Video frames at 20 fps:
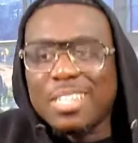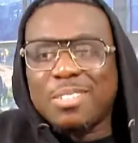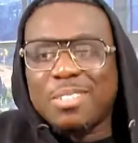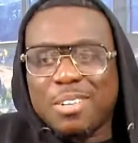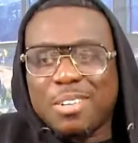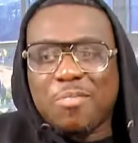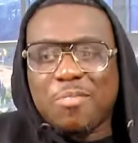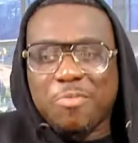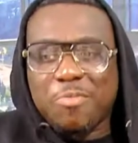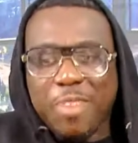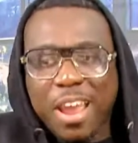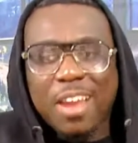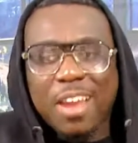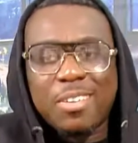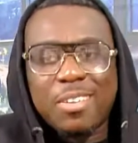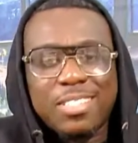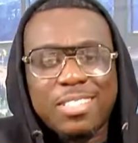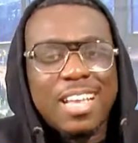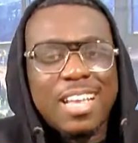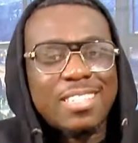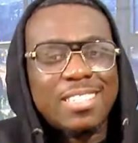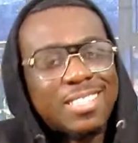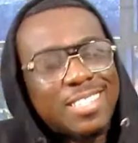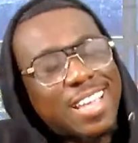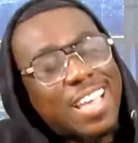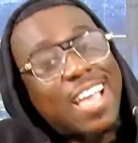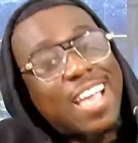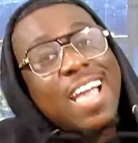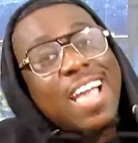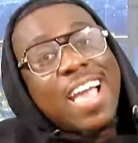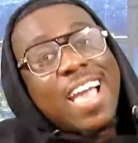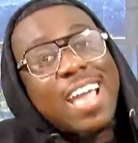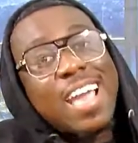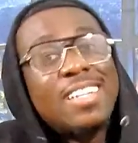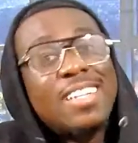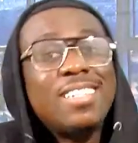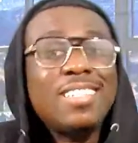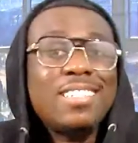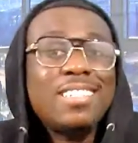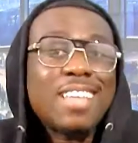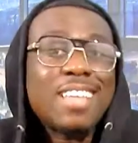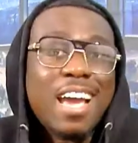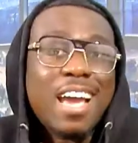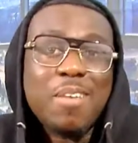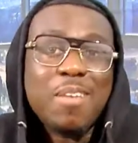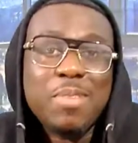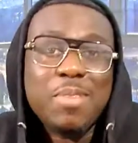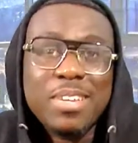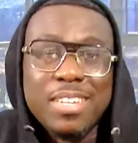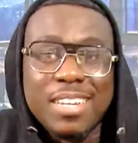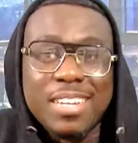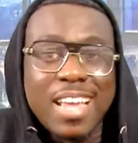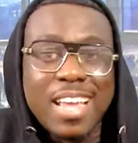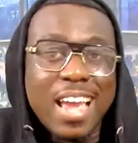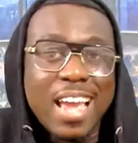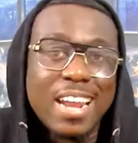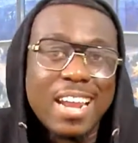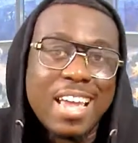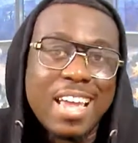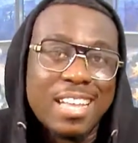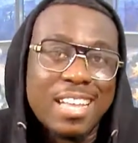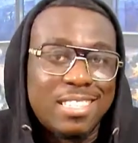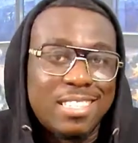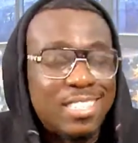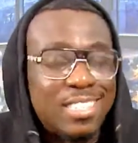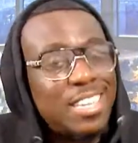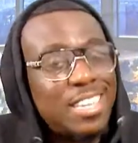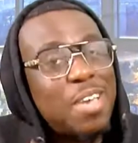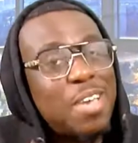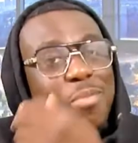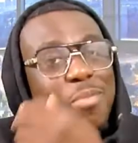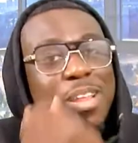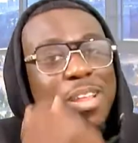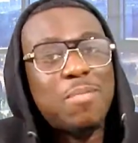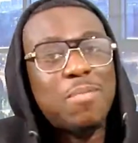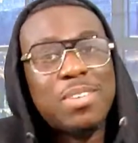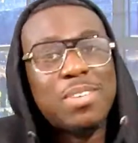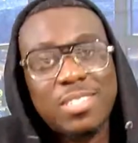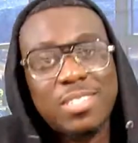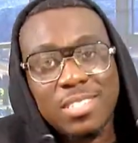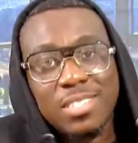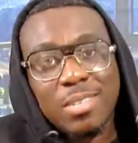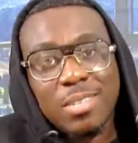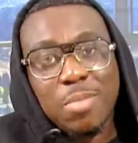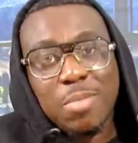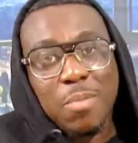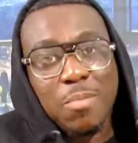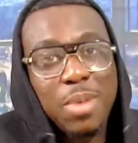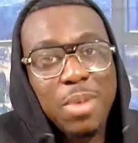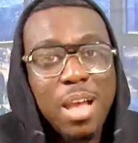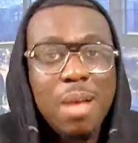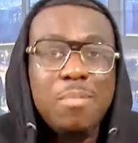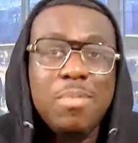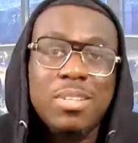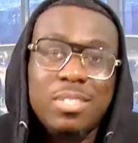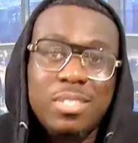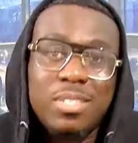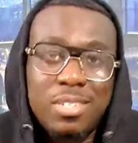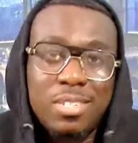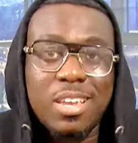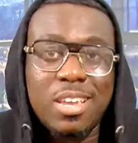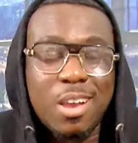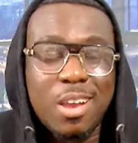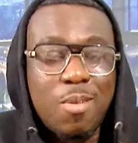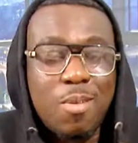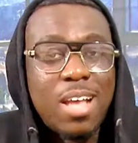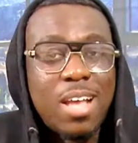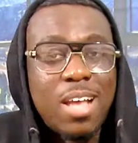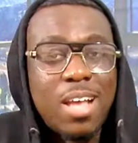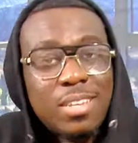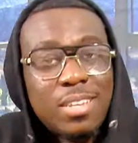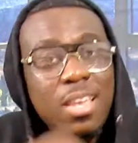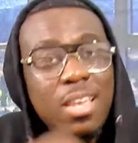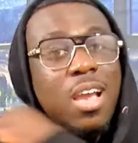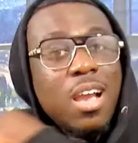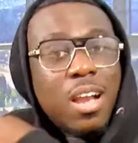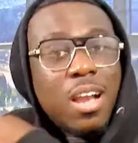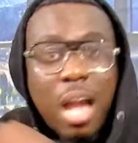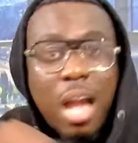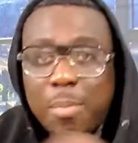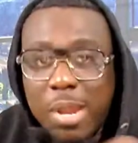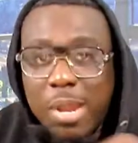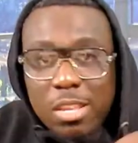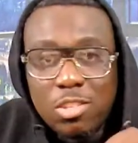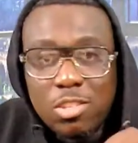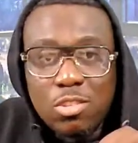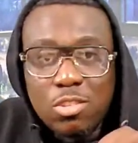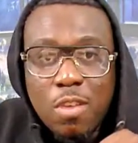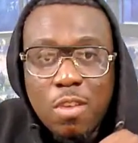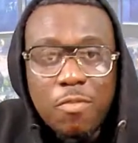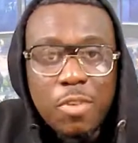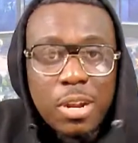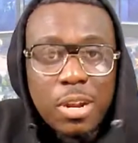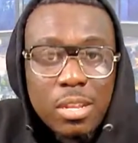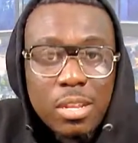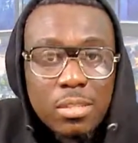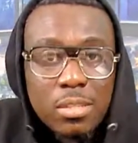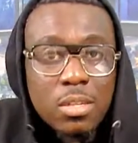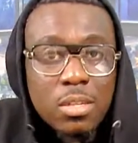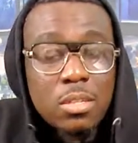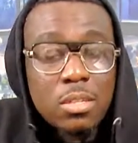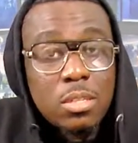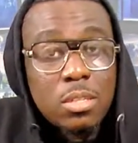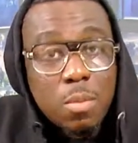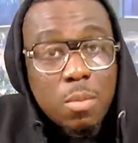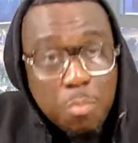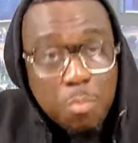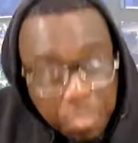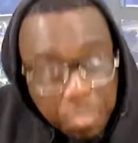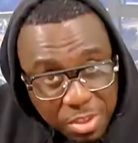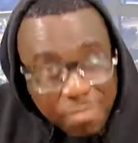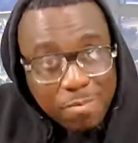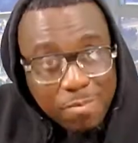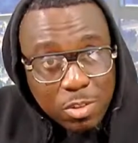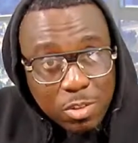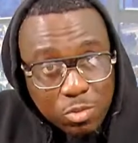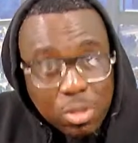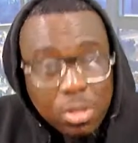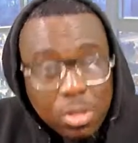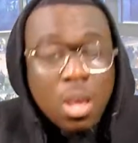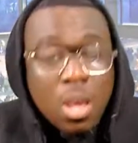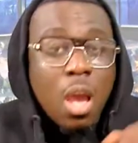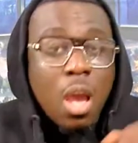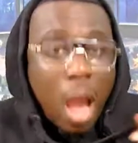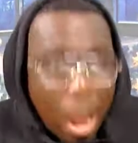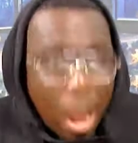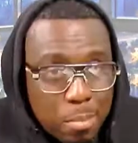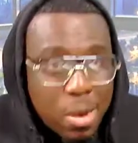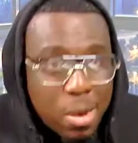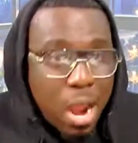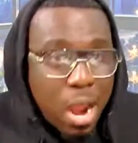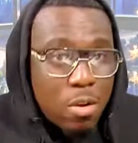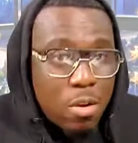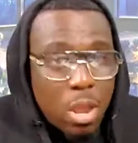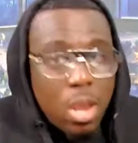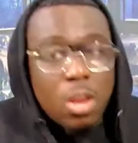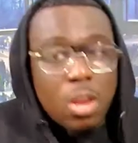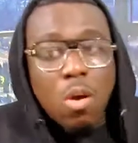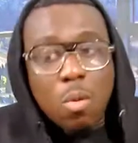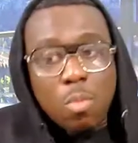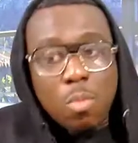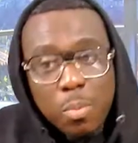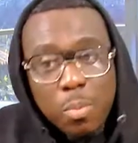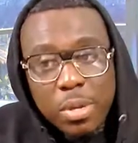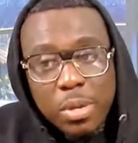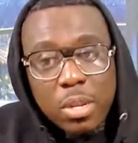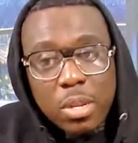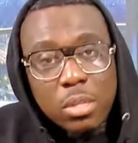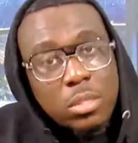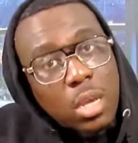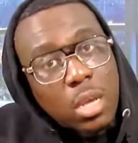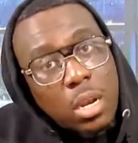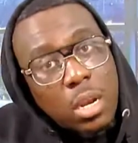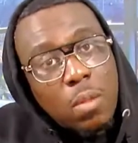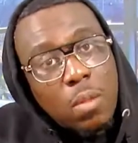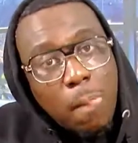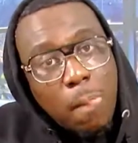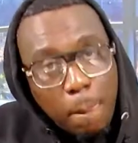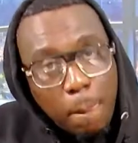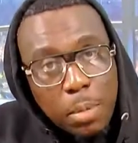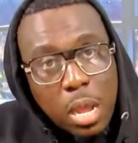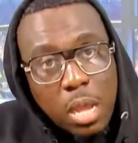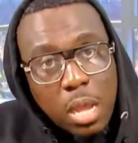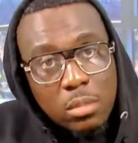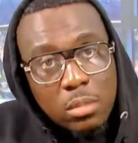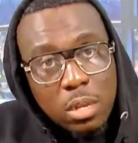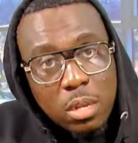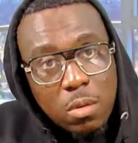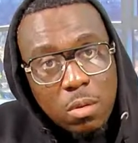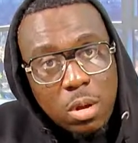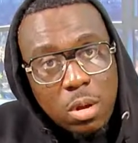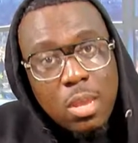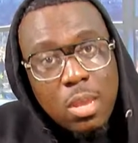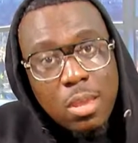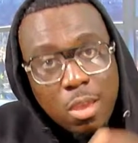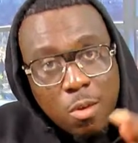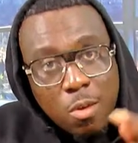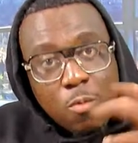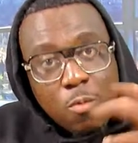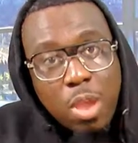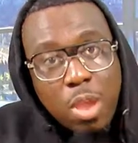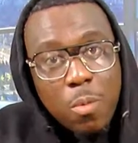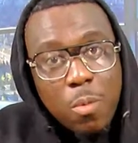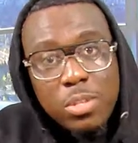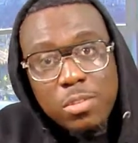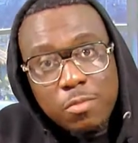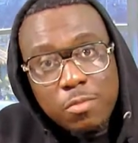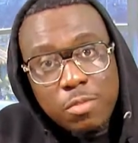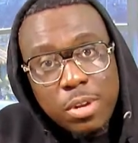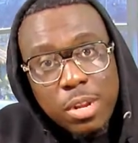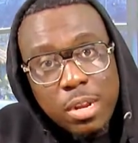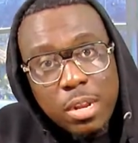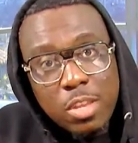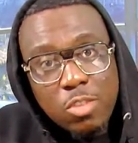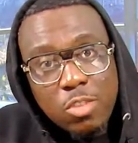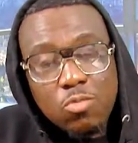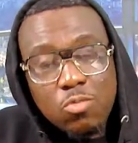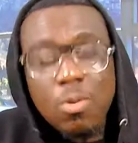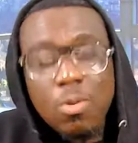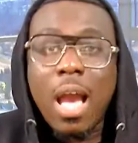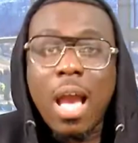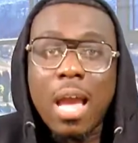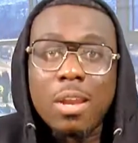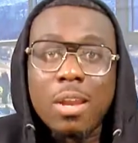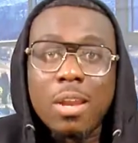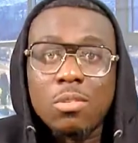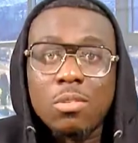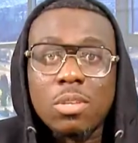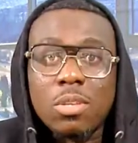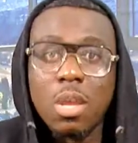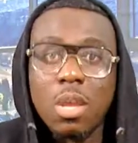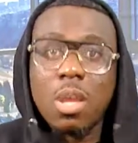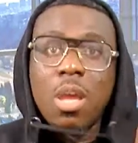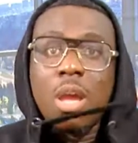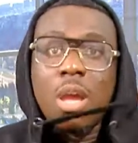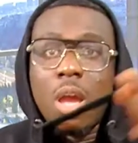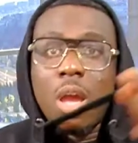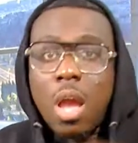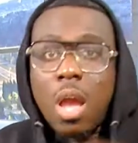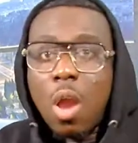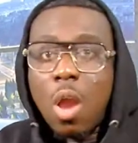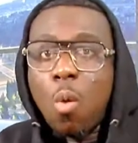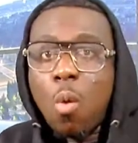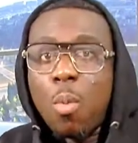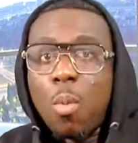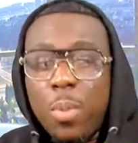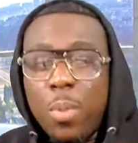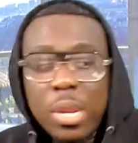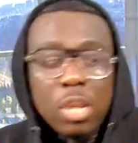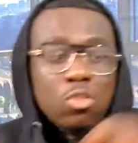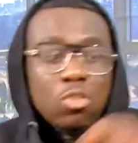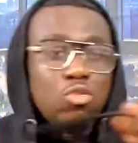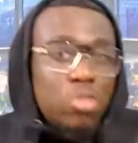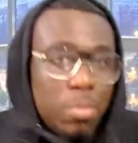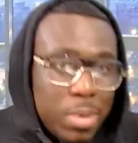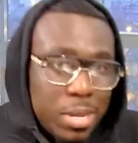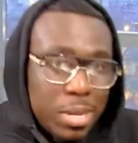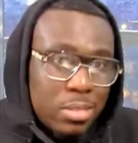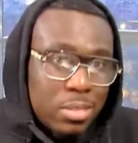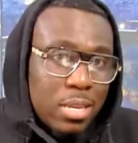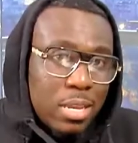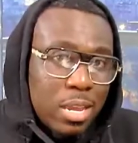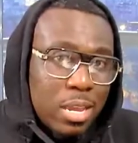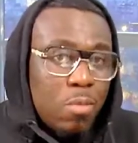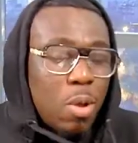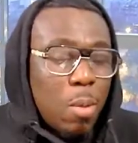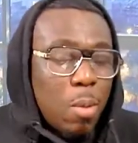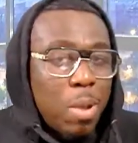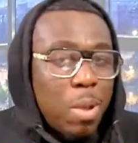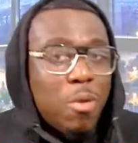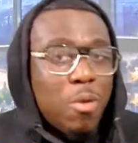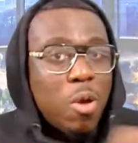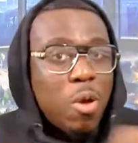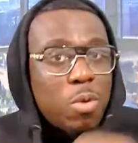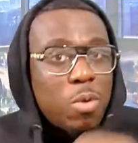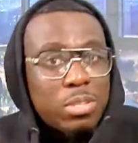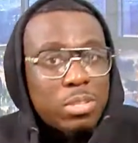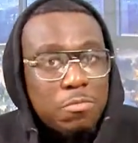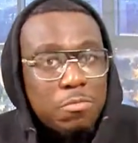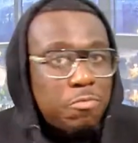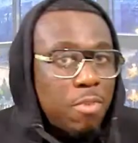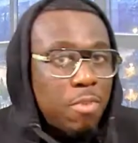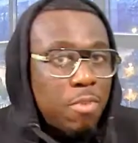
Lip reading: the friend. What you see? It is sad. I'm in the air. It's here. My sister, my baby, T. Oh, I see. God bless you all for listening. This is the beef between Amerado and Obibini, Charlie. We are waiting for the next one. I know, sir, Obibini dropped the second one, but we are waiting for